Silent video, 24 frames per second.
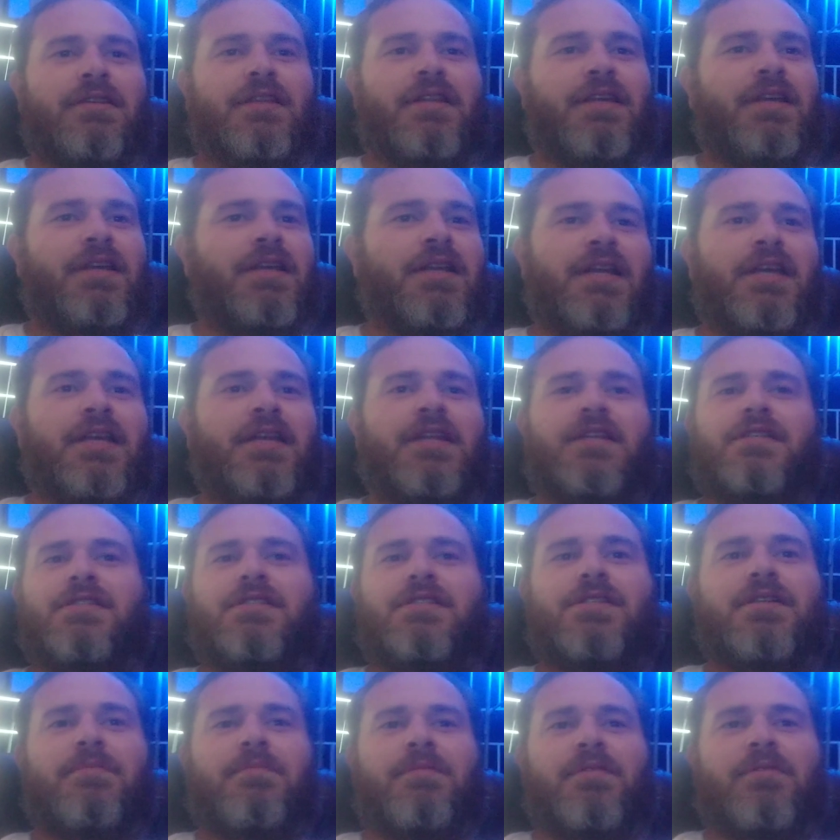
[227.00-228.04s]
it's
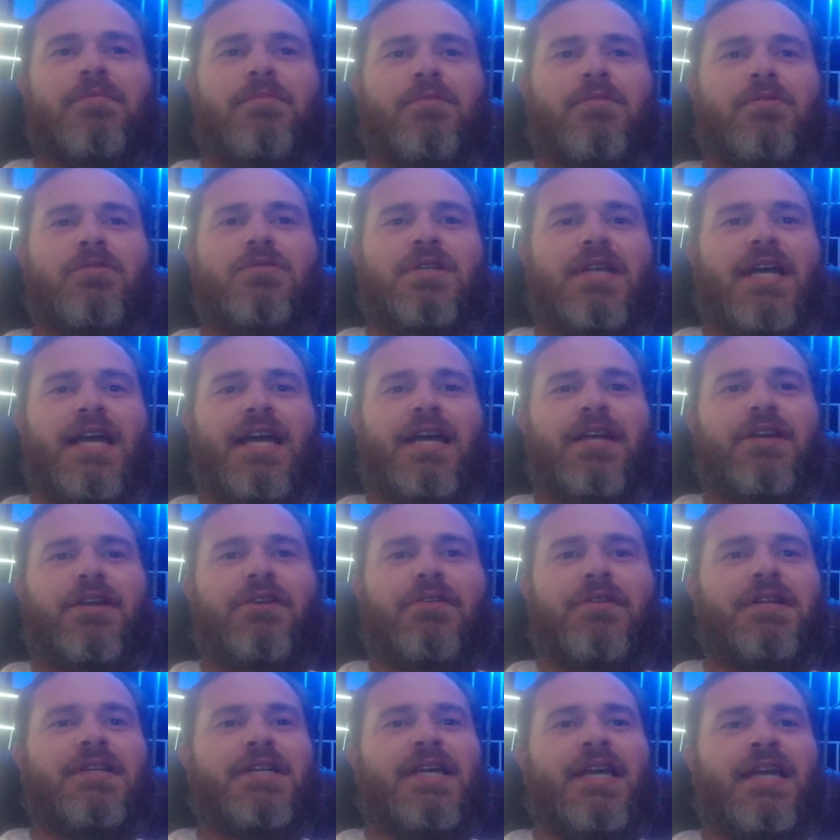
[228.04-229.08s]
some of the most
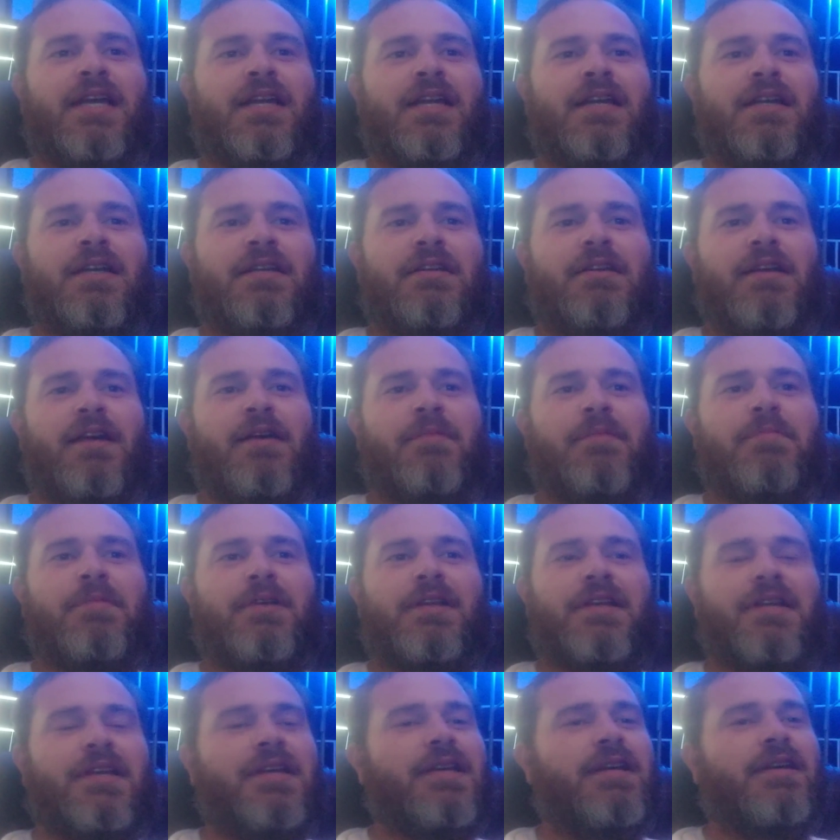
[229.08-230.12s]
accurate data. I
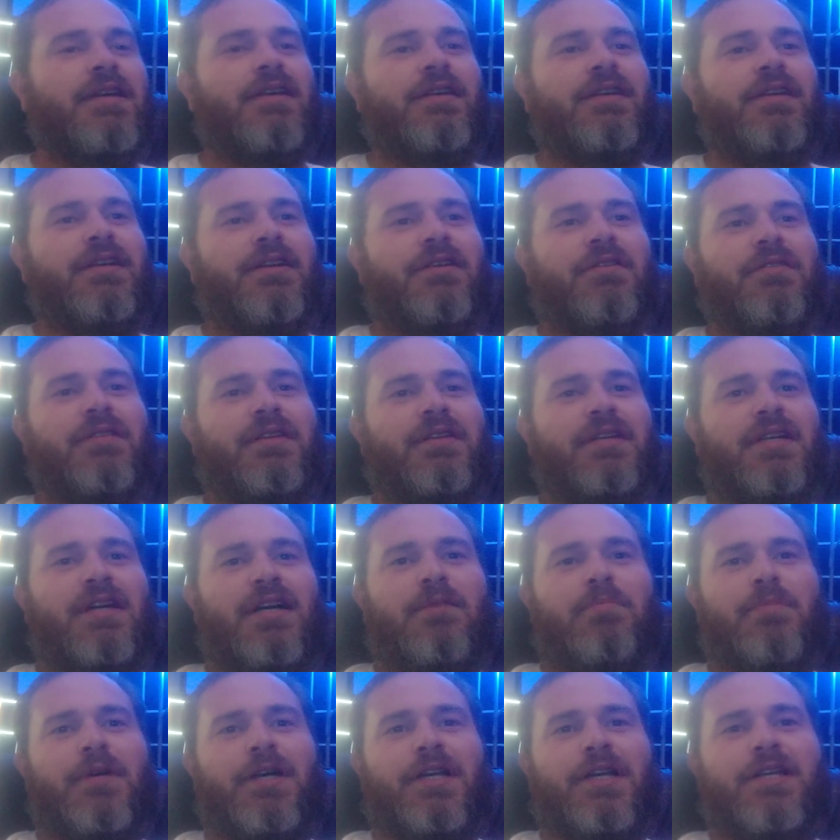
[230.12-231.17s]
mean, the
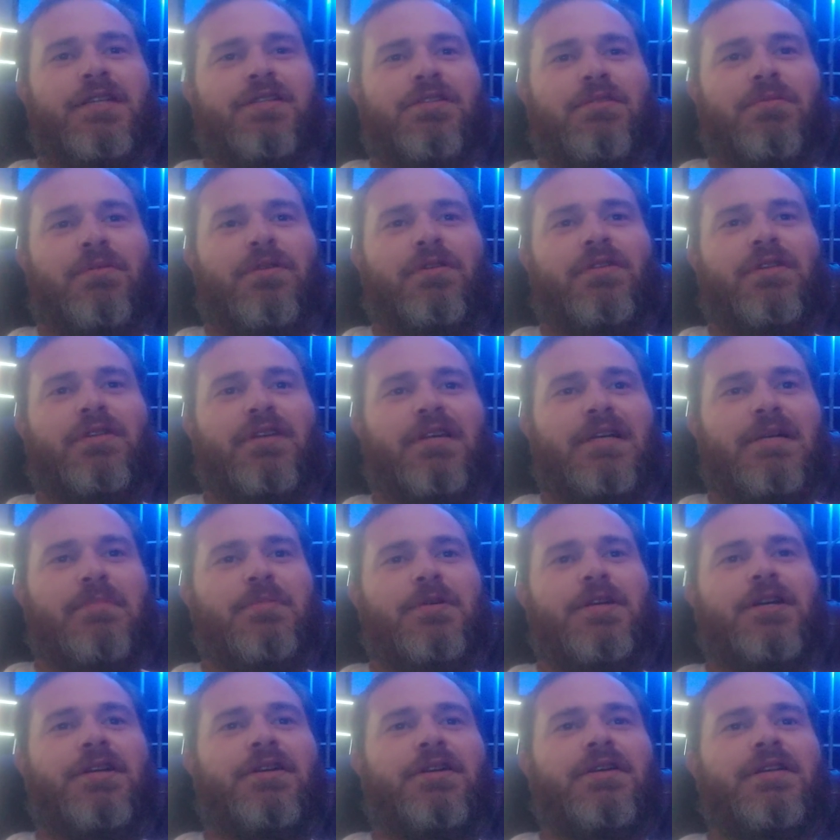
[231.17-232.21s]
combines are worth a
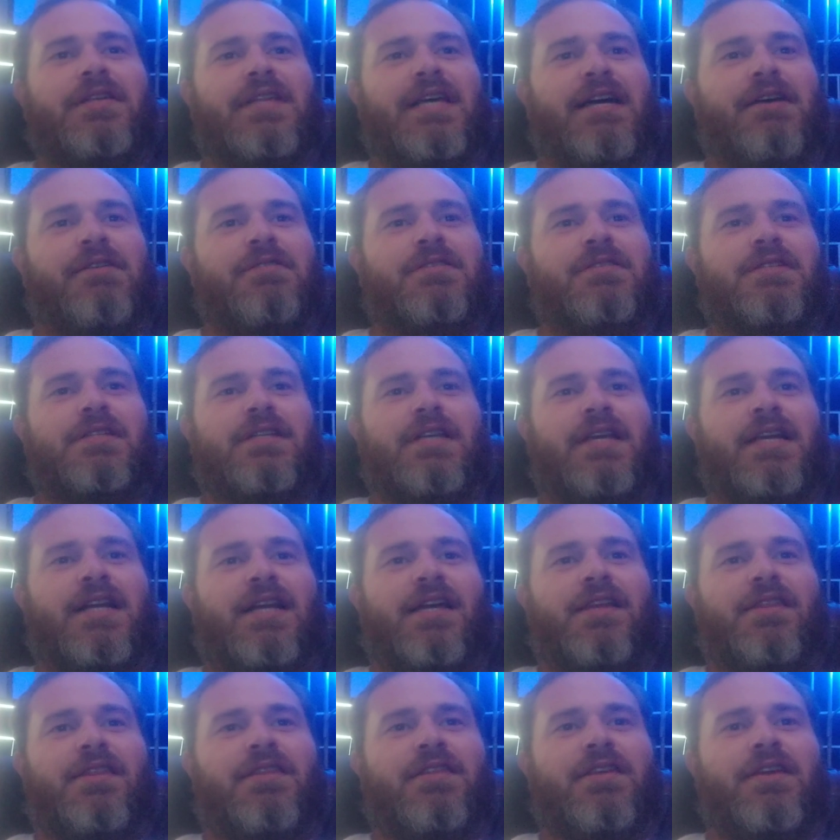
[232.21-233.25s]
couple $100,000, and
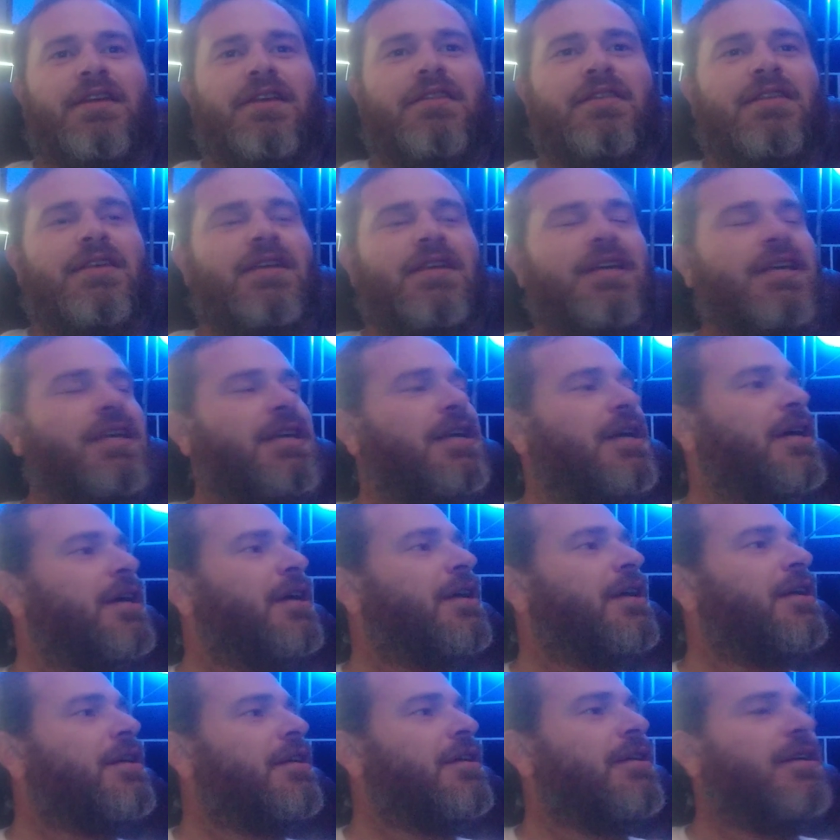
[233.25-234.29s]
I think
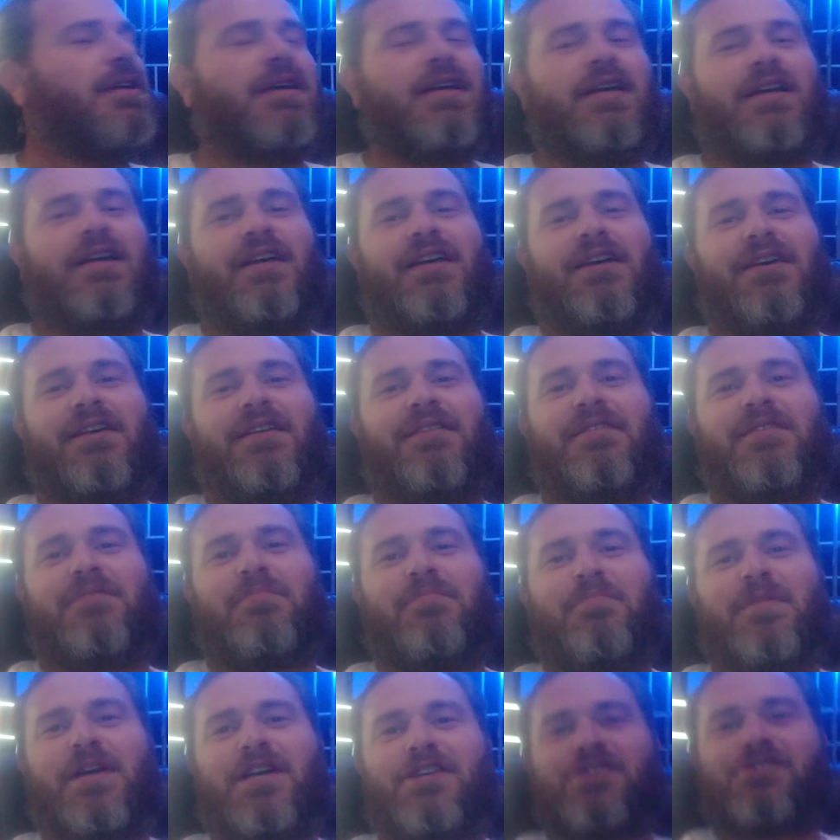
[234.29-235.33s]
the
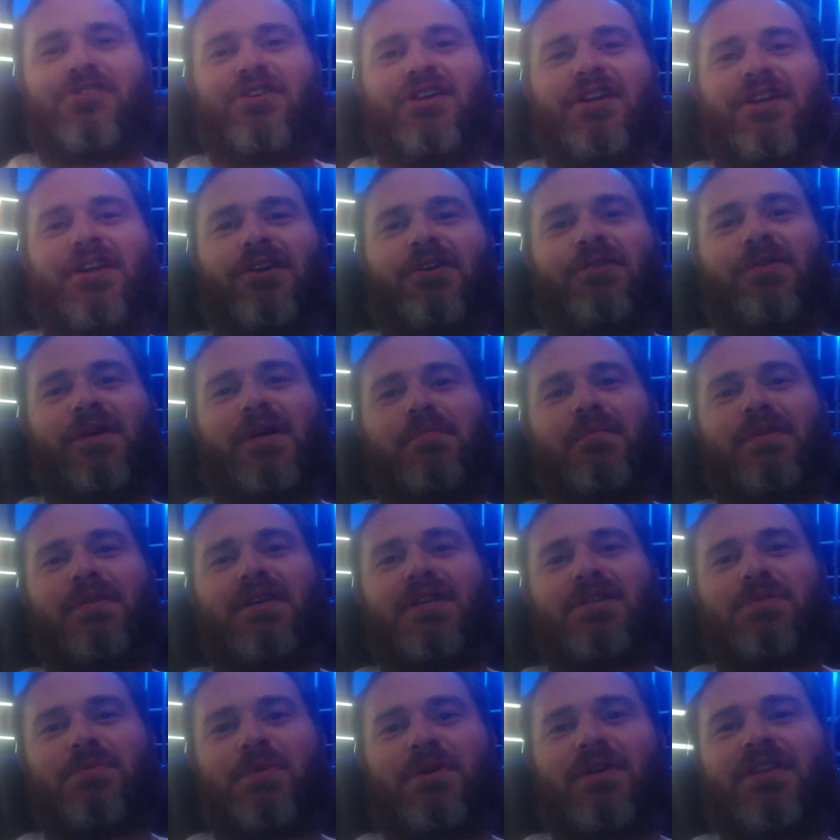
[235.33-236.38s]
measuring equipment
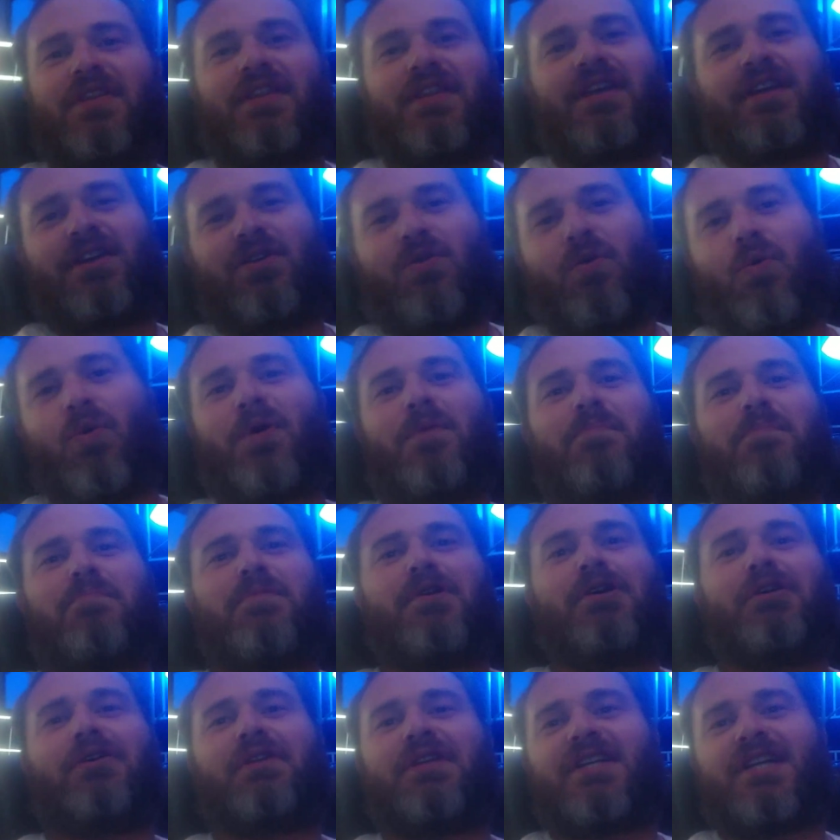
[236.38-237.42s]
is worth like
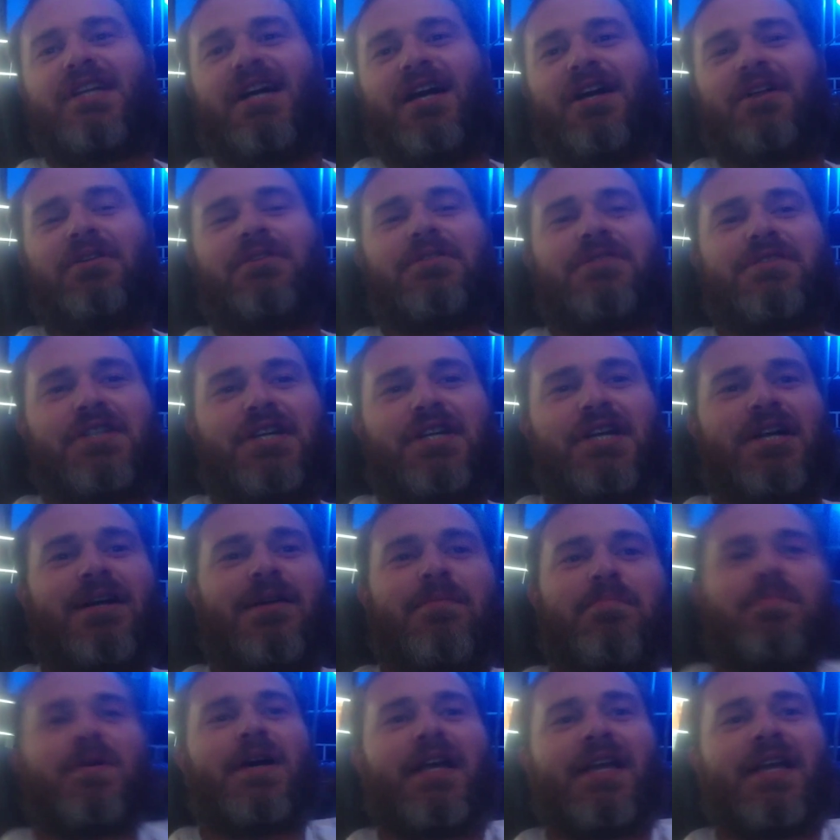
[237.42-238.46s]
$250,000 a
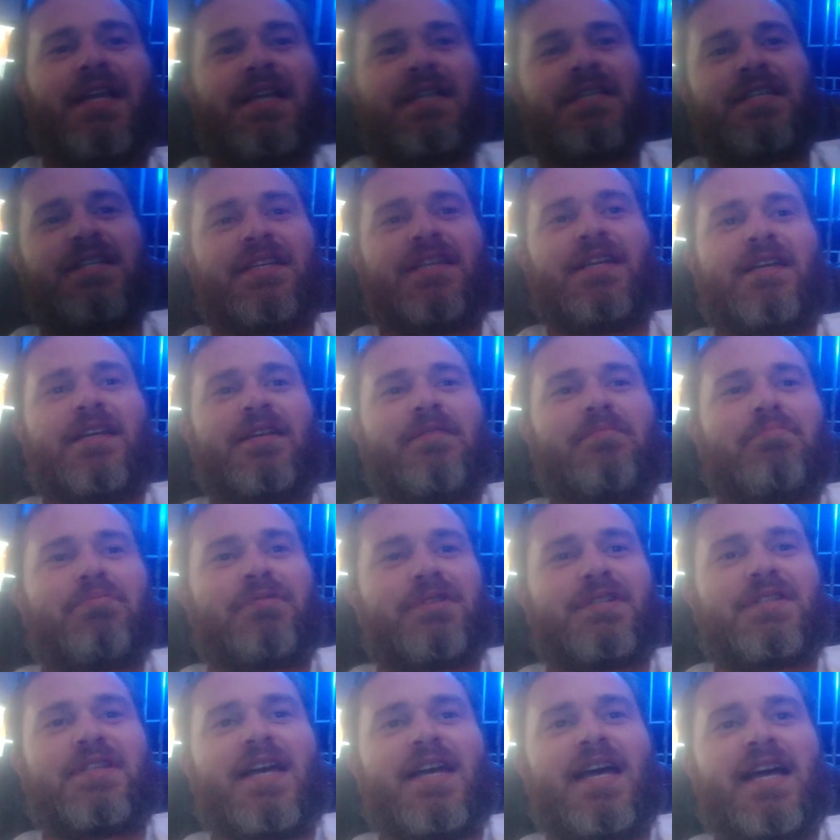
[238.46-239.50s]
combine to get it
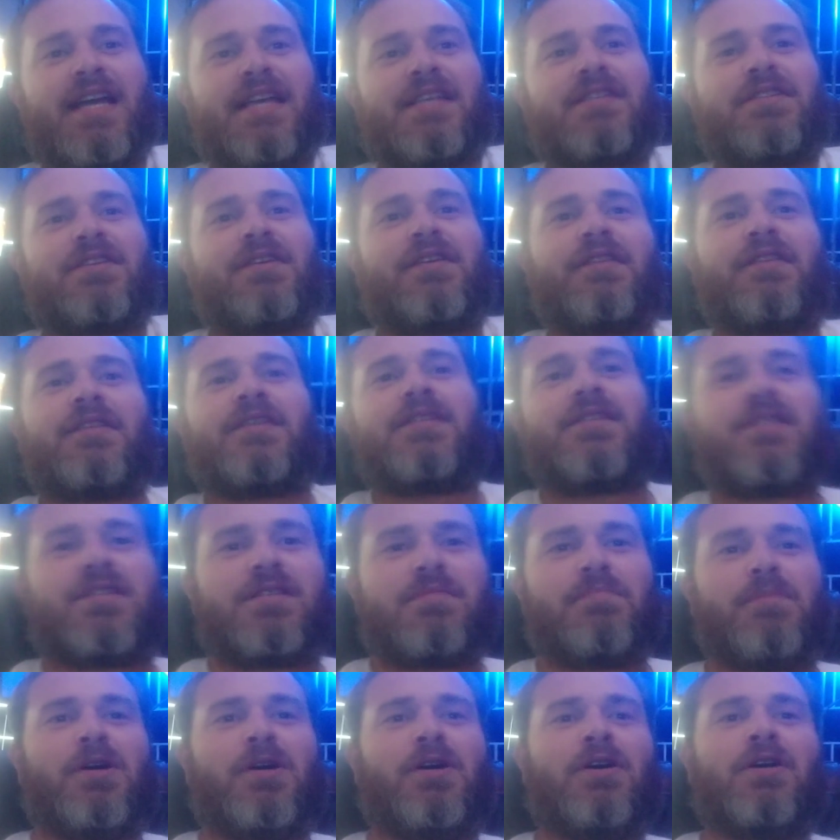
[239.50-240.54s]
precise on these
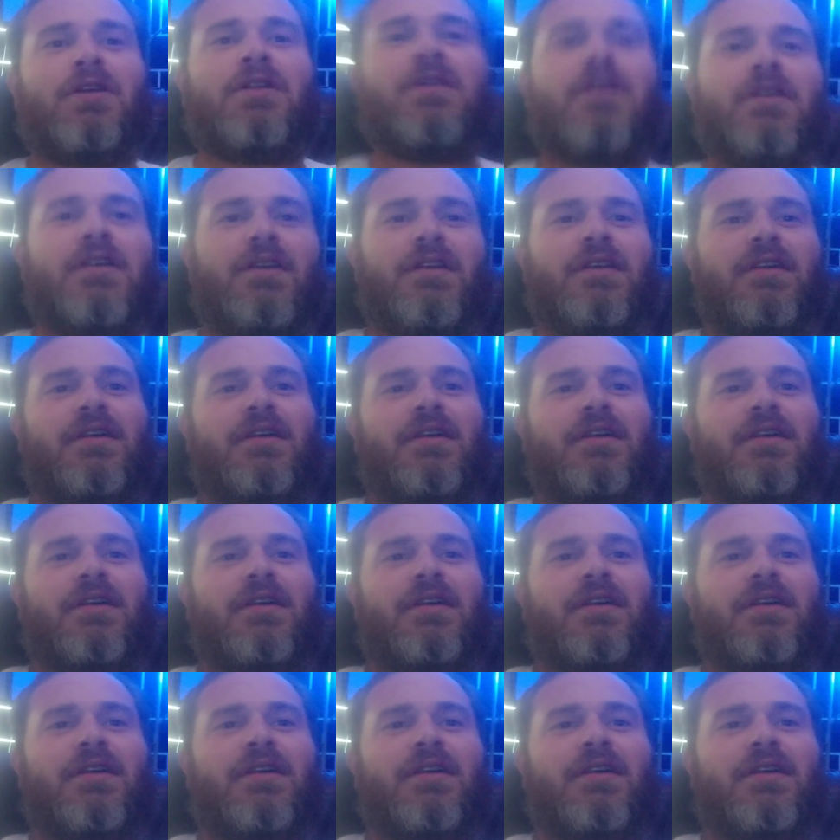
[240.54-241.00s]
small